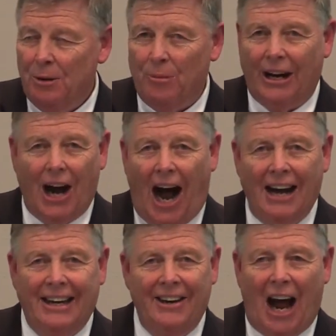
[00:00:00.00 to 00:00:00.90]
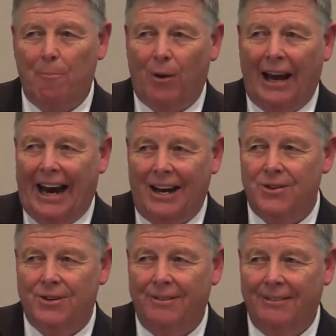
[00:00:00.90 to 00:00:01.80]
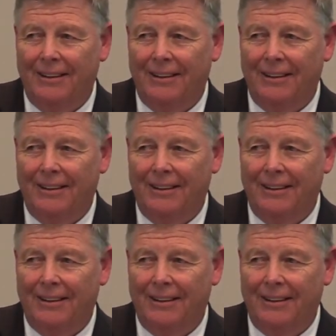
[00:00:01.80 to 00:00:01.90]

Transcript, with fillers: but God did not place